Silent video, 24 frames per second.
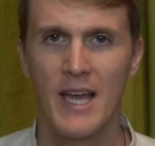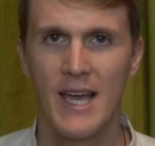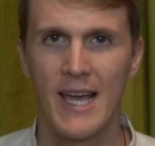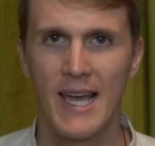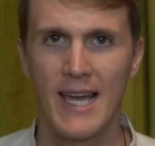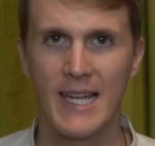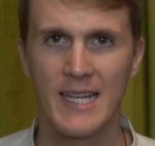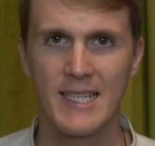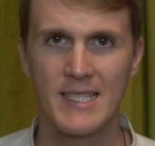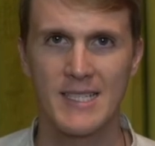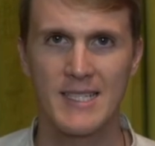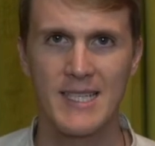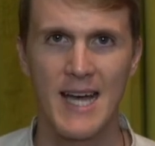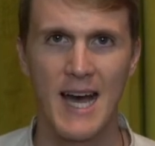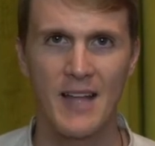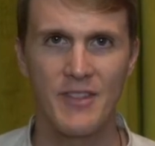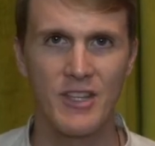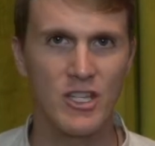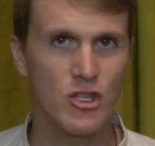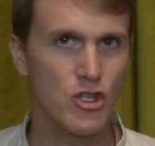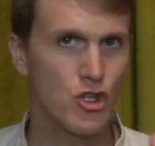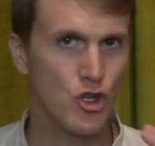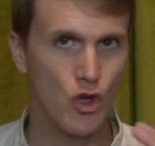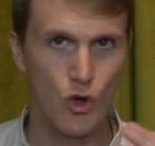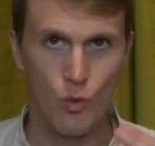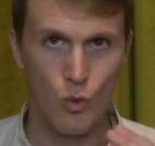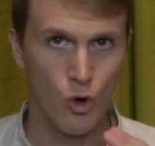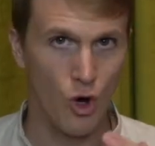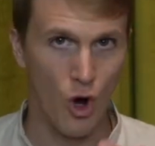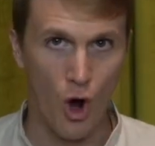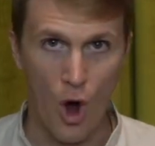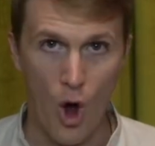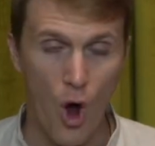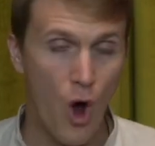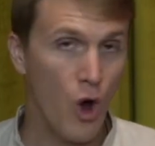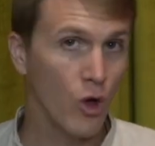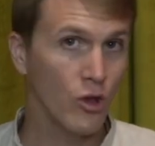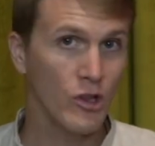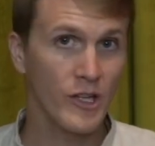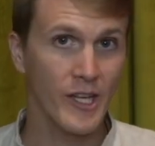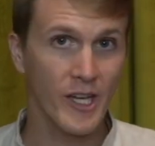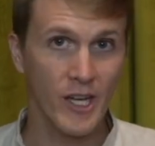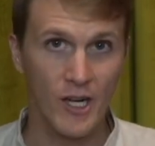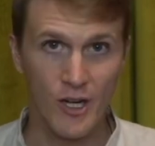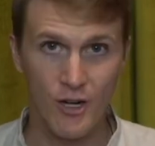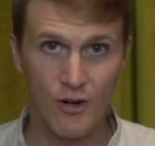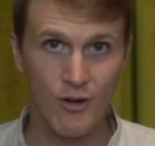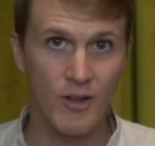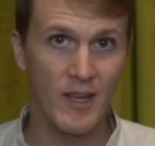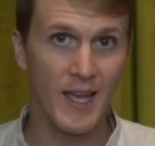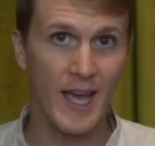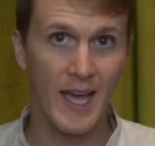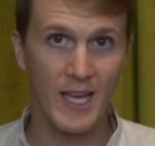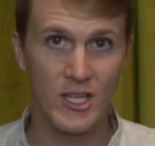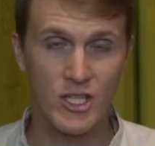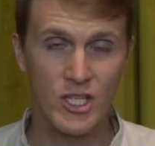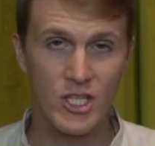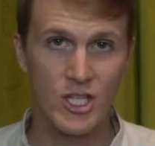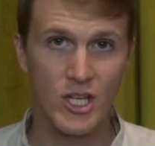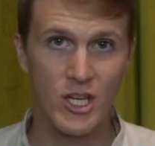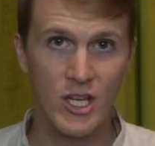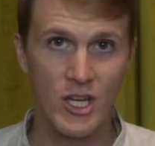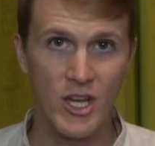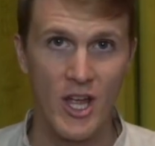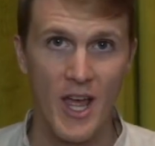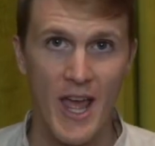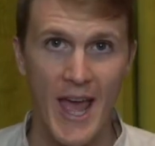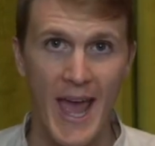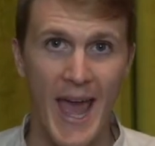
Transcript: it is not that you were only creation